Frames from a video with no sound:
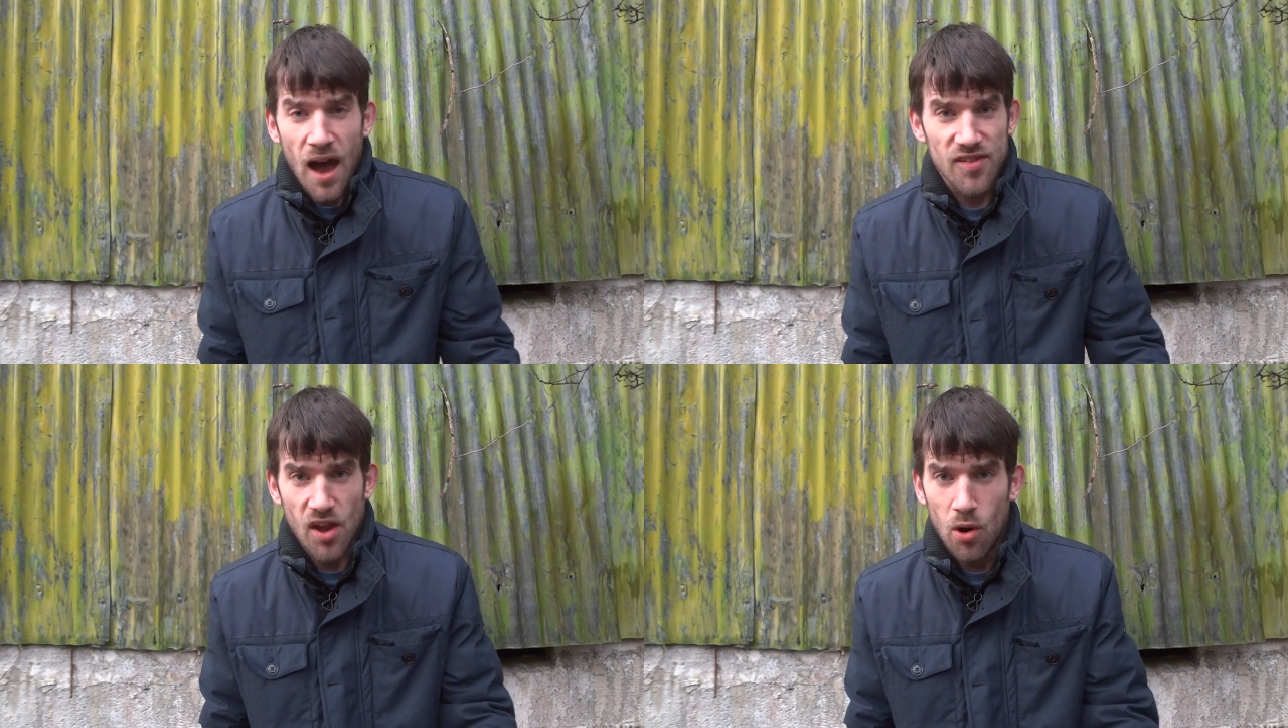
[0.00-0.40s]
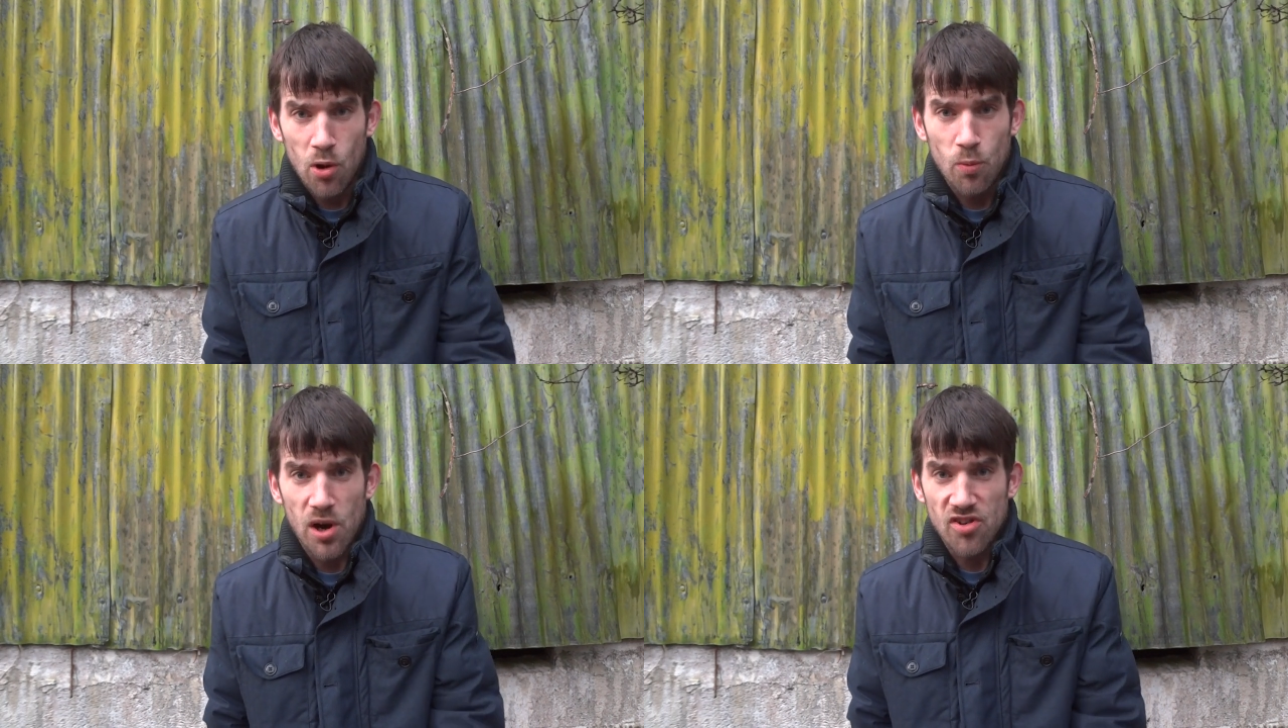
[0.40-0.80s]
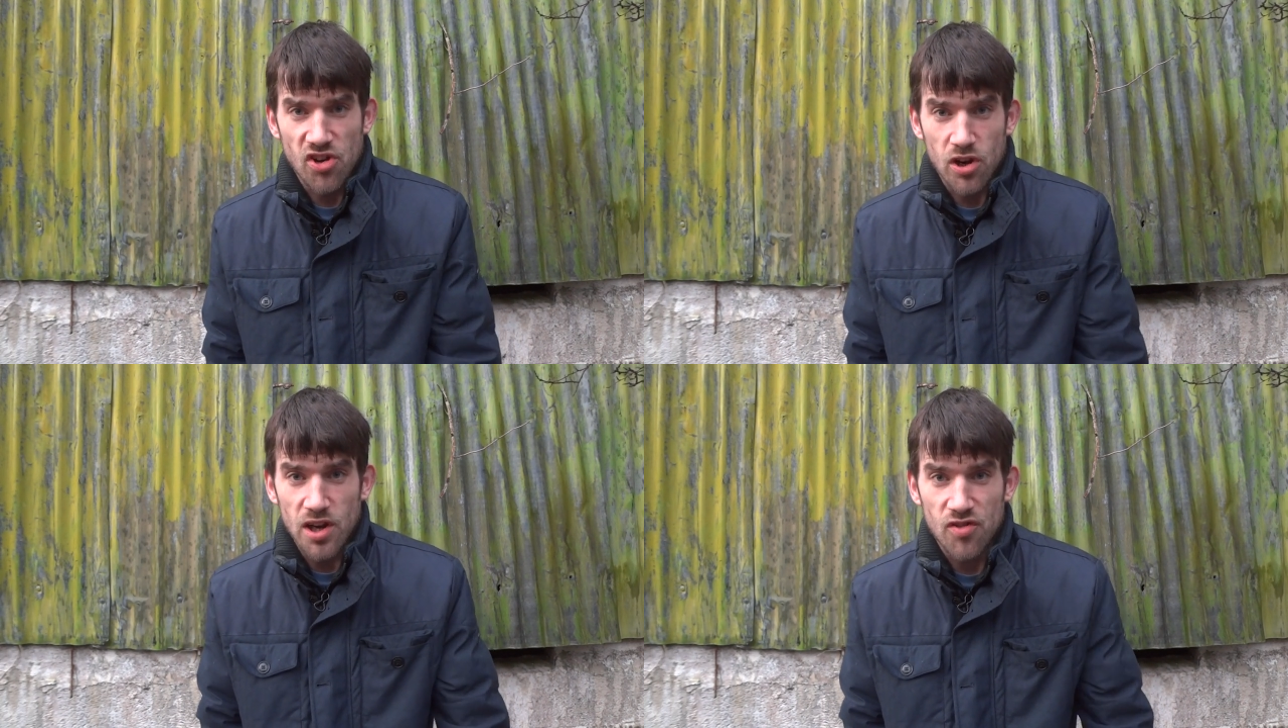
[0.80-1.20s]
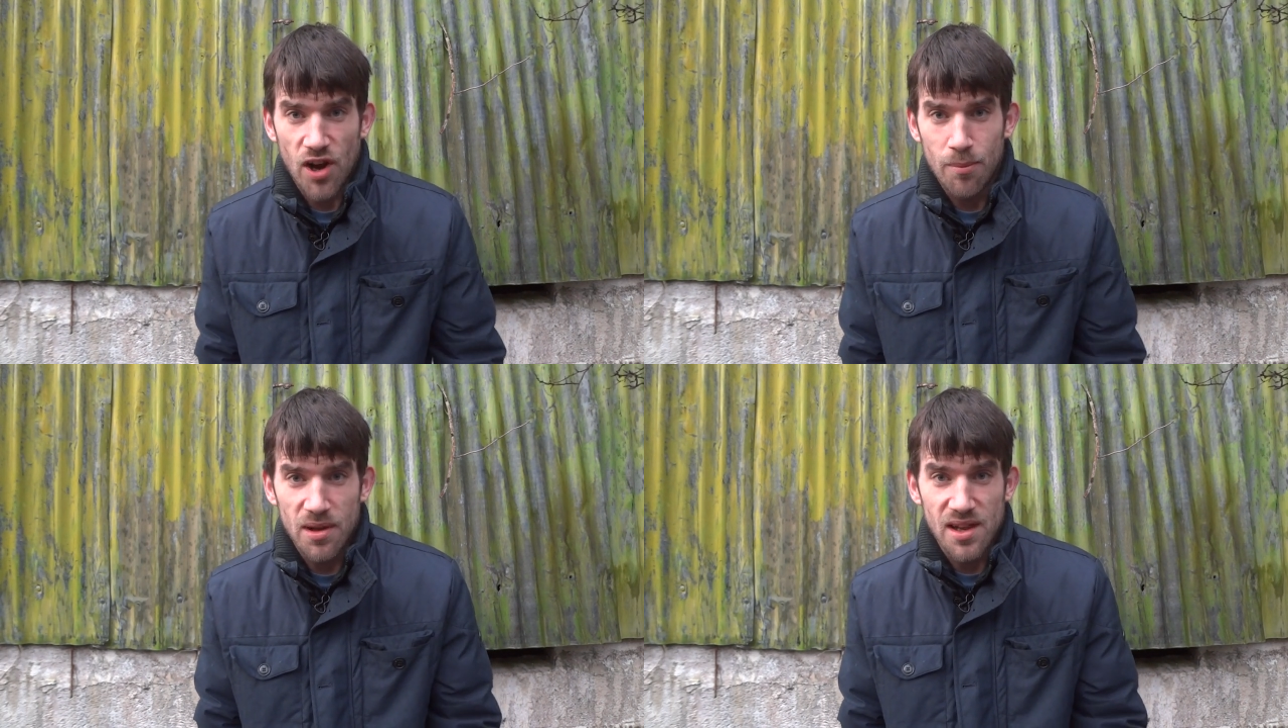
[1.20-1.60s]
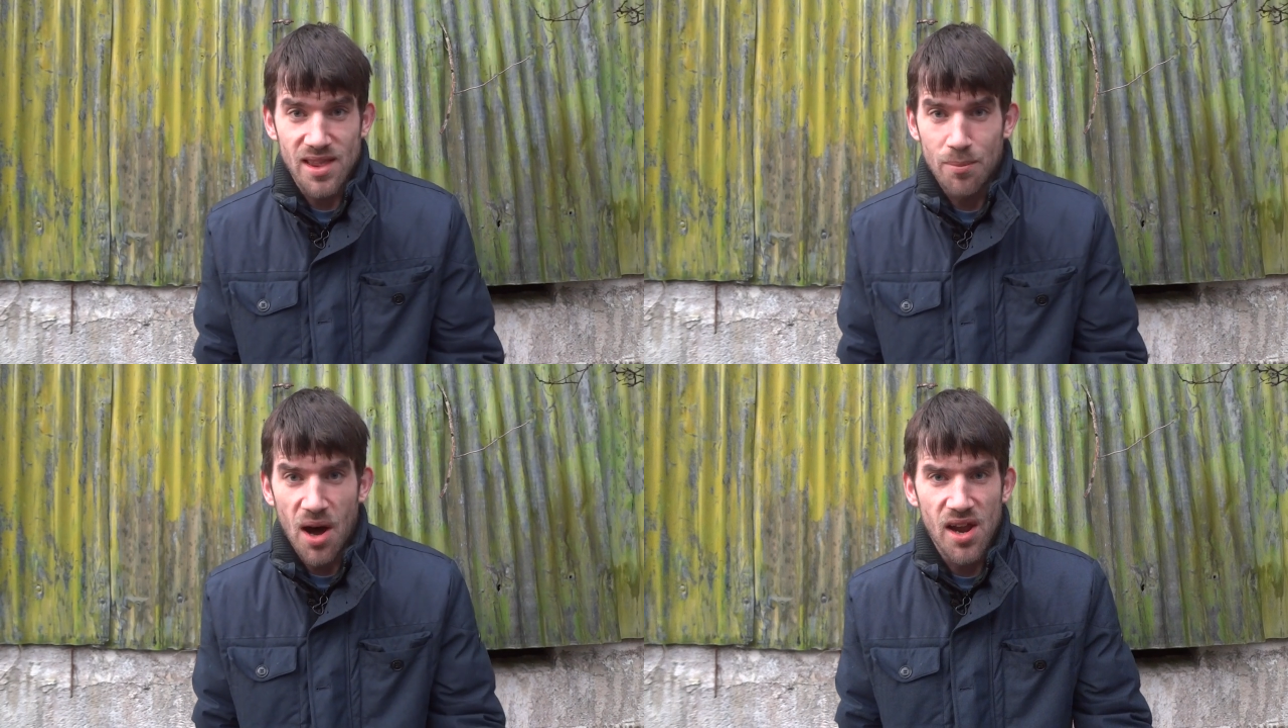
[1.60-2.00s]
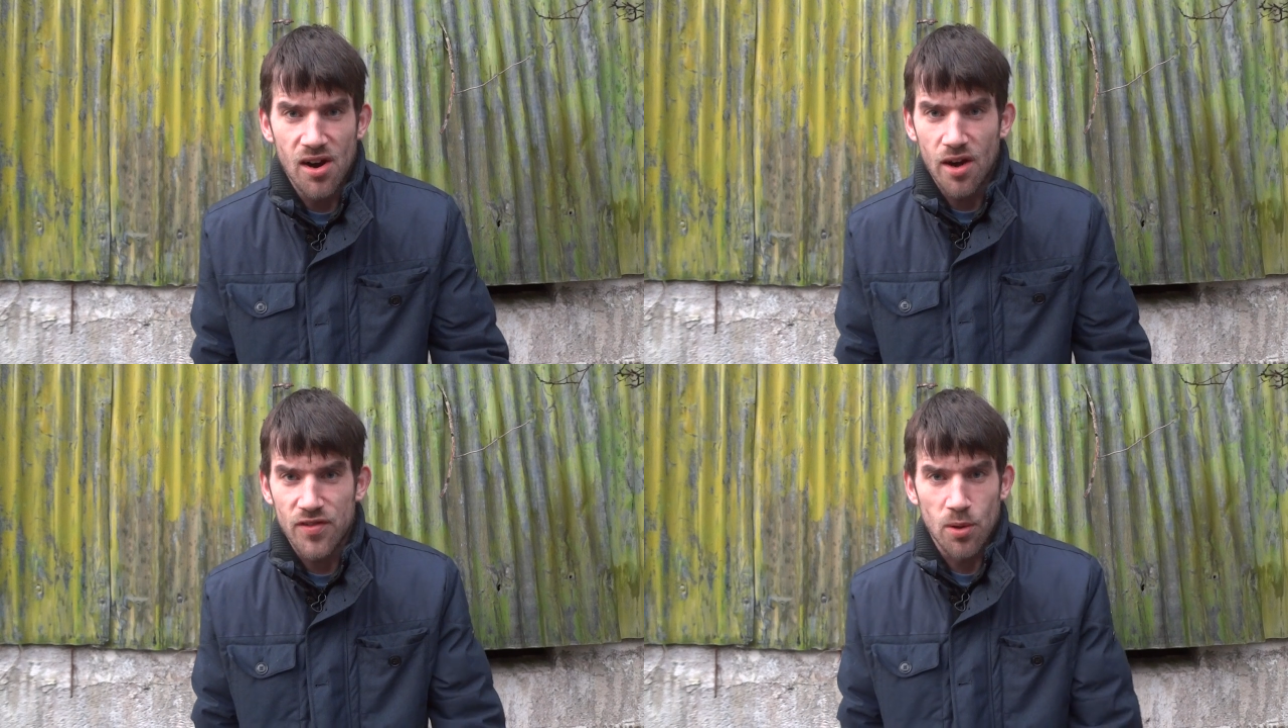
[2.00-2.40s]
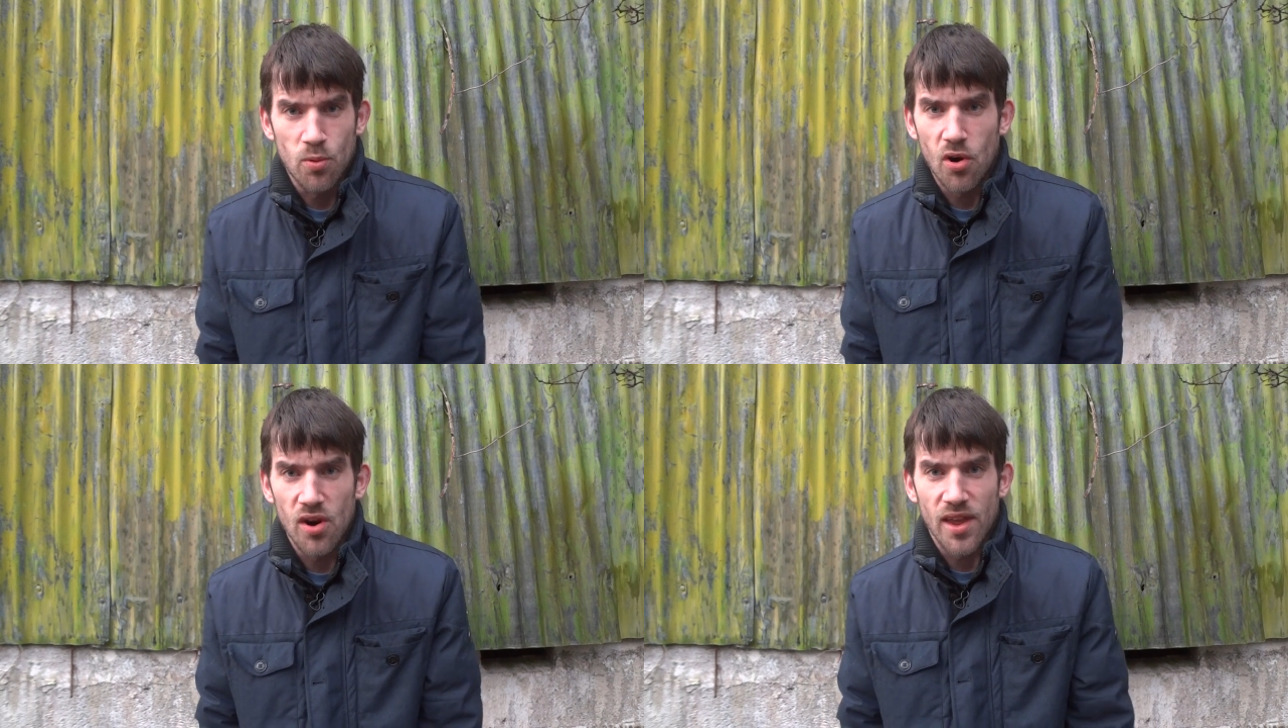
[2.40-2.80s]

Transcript: as the whole world shook and trembled in the mire of the war